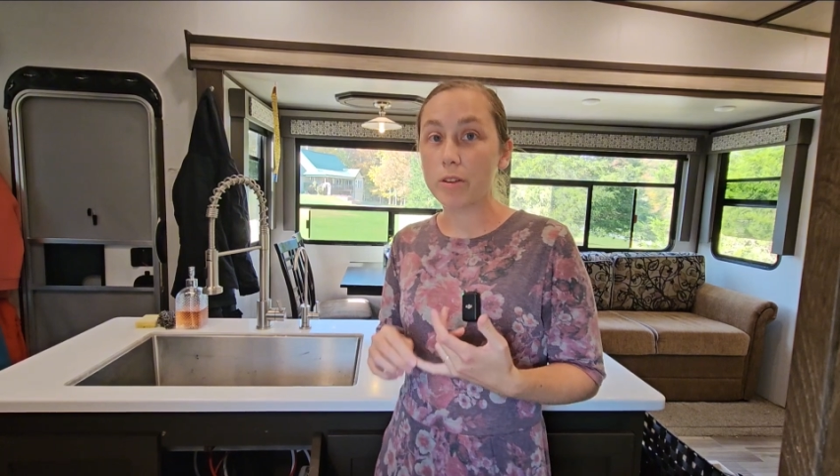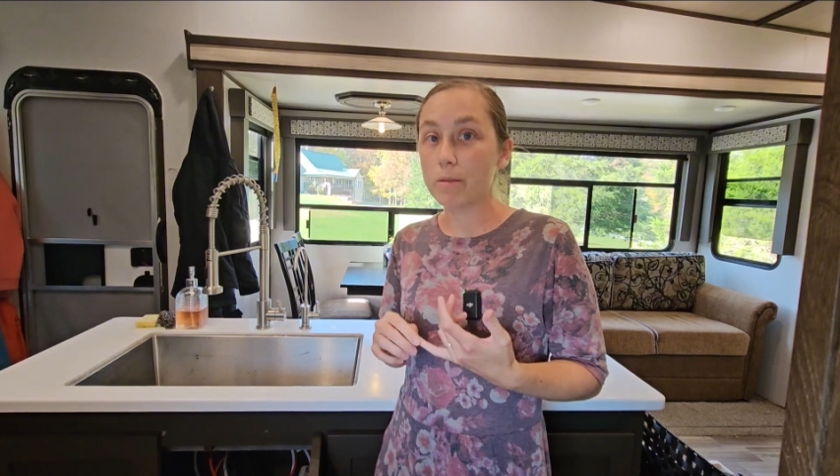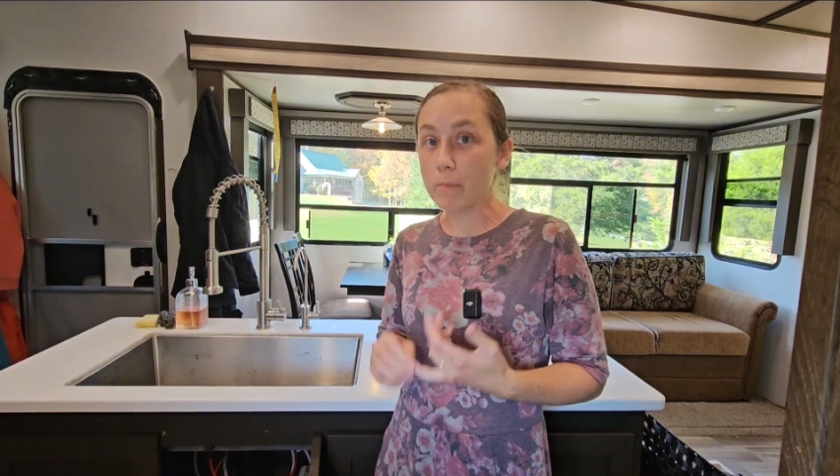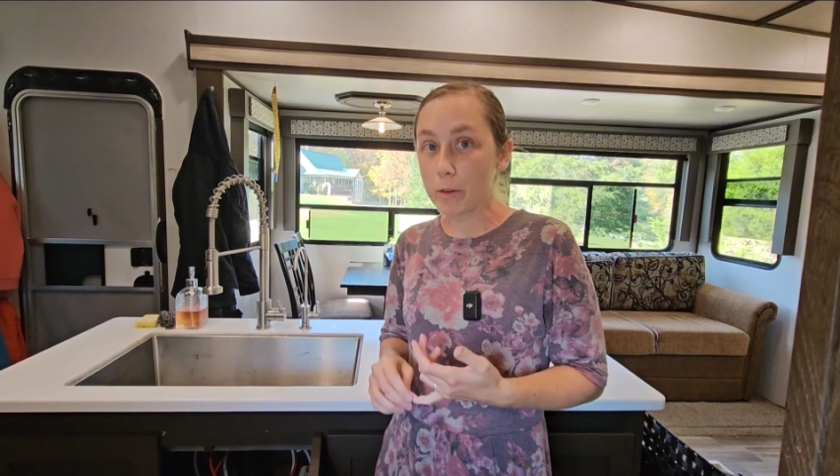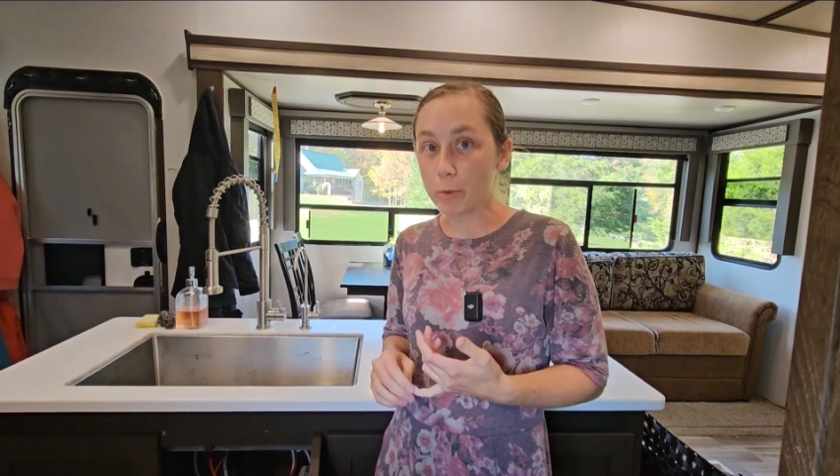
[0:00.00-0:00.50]

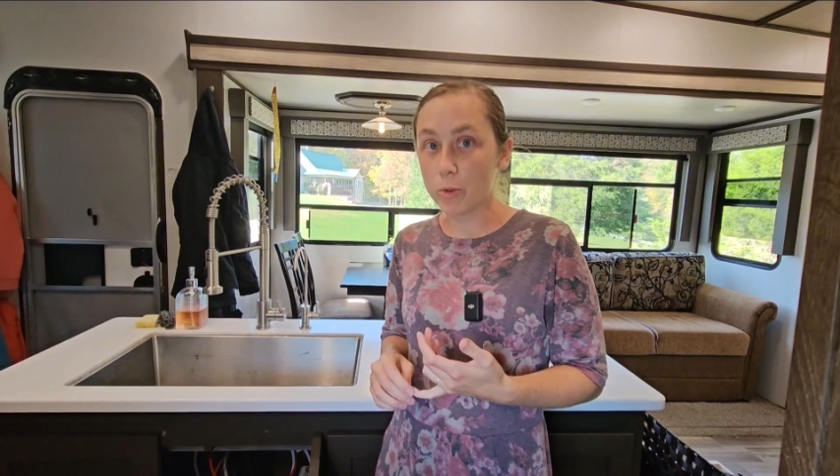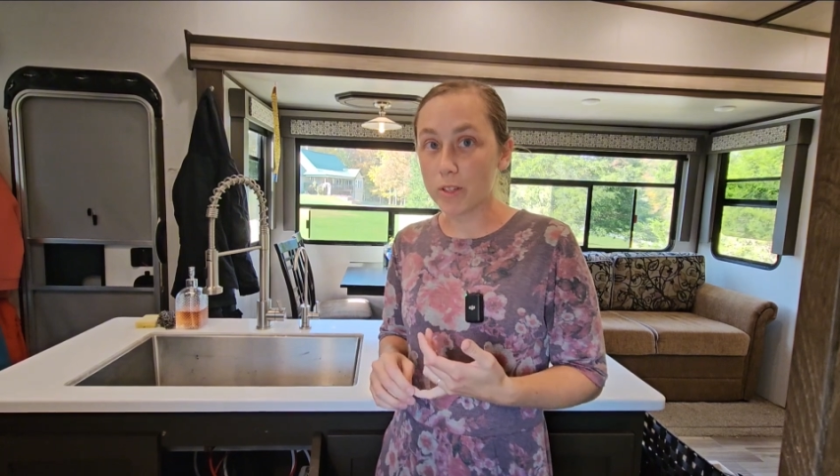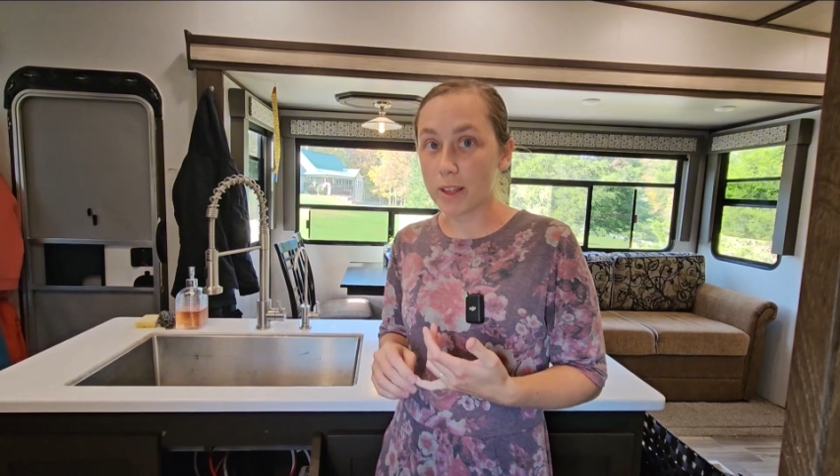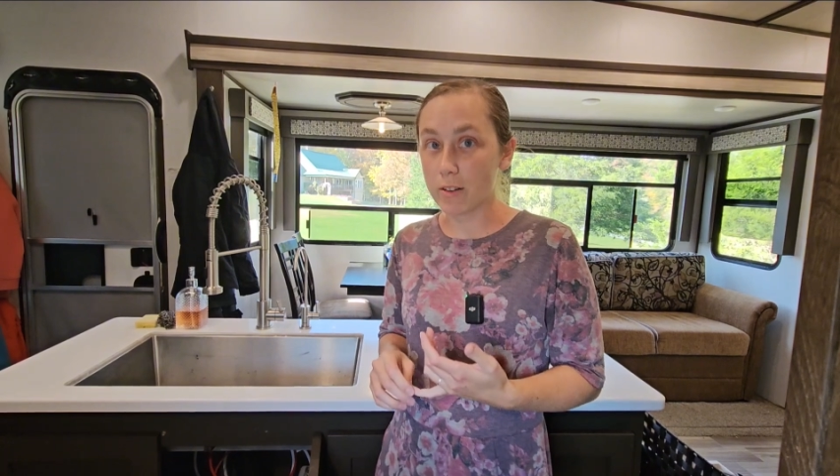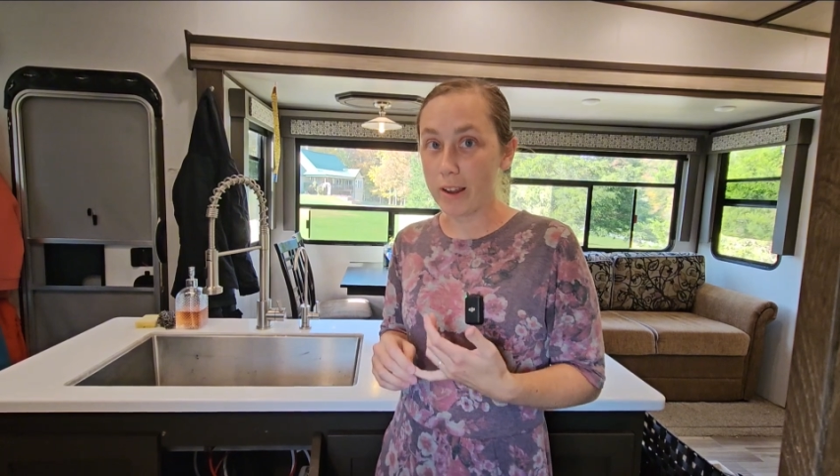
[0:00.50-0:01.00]
minerals
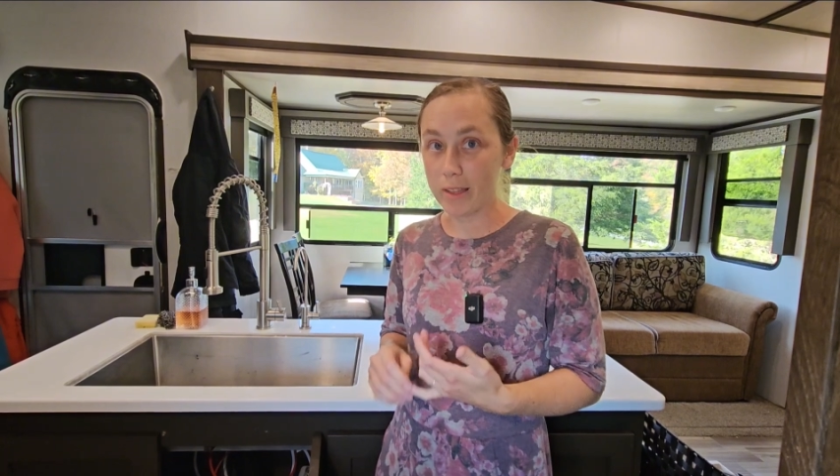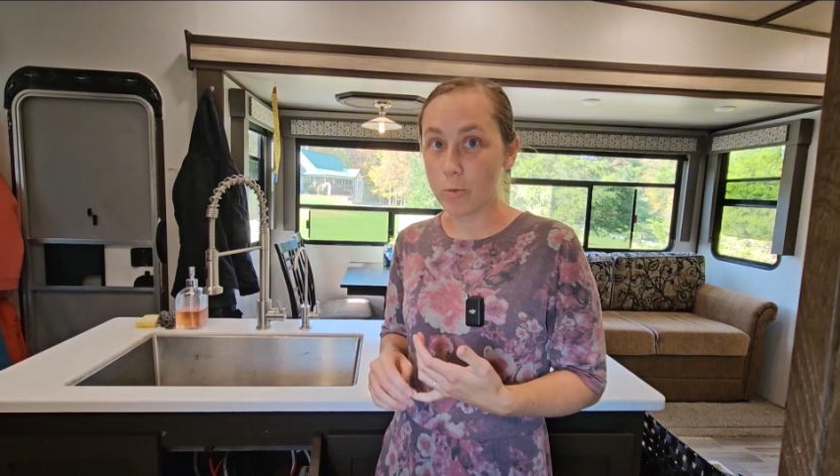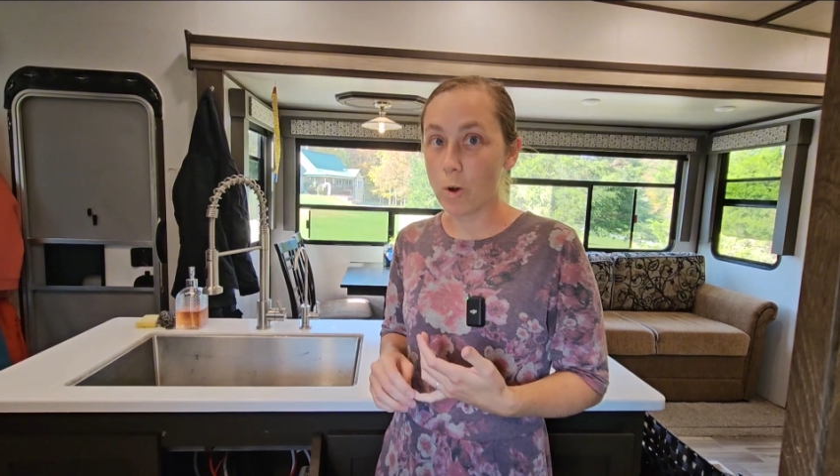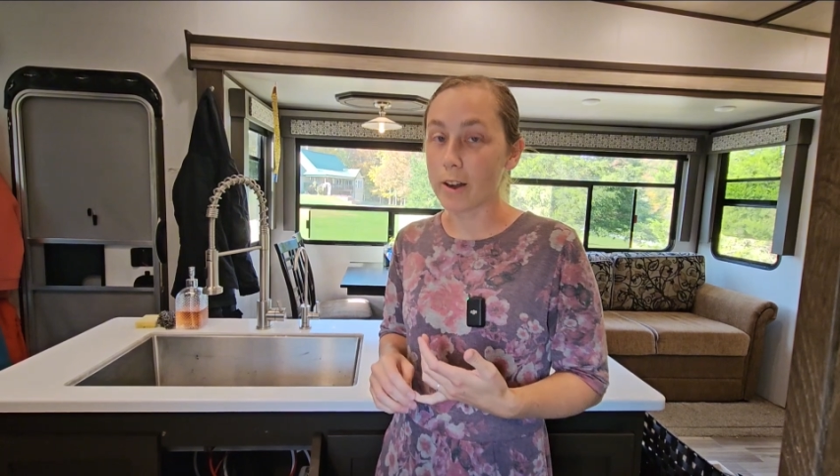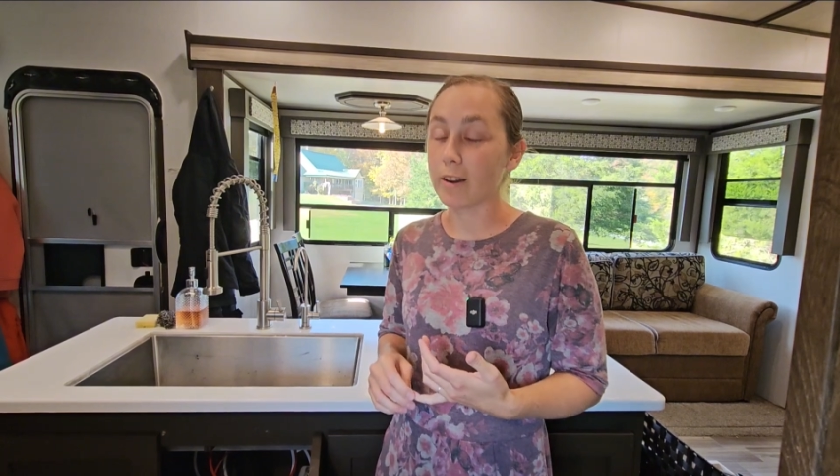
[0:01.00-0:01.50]
that are in the water,